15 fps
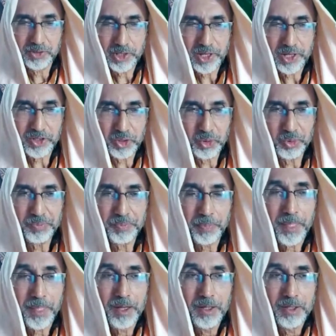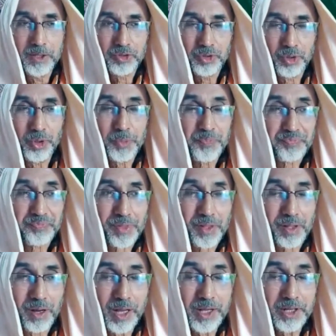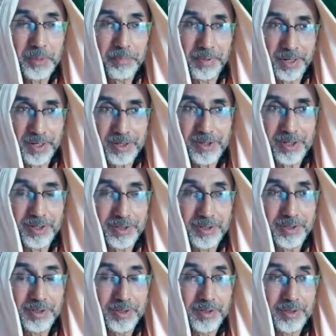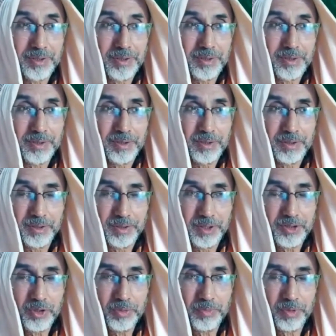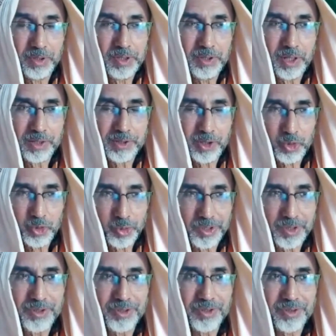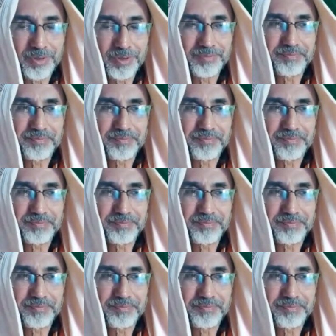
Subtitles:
Thank you. So, I repeat, in other words,